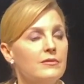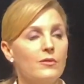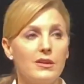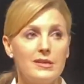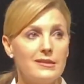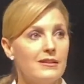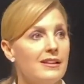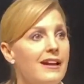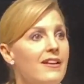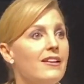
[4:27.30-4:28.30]
when he's
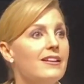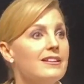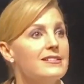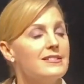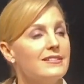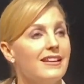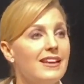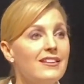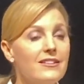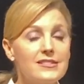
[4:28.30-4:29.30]
looking down on us, that
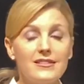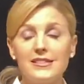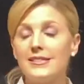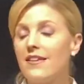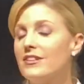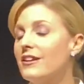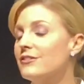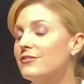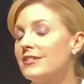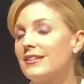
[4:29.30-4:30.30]
he looks at the
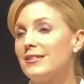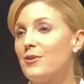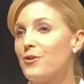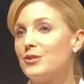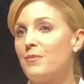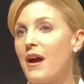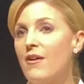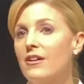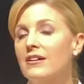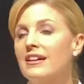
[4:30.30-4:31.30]
760
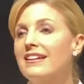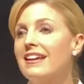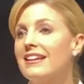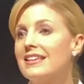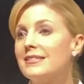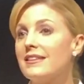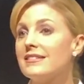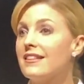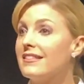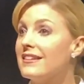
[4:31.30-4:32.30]
horsepower, and he
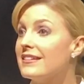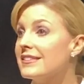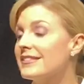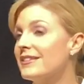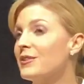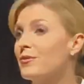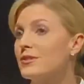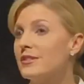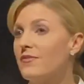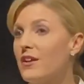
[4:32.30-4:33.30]
says that this
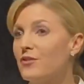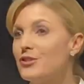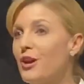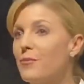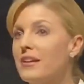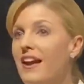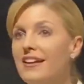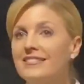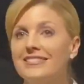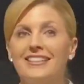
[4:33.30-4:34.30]
was his favorite Shelby
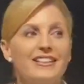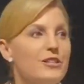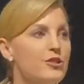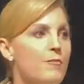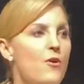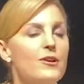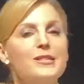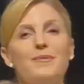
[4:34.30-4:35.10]
yet. Jim Owens,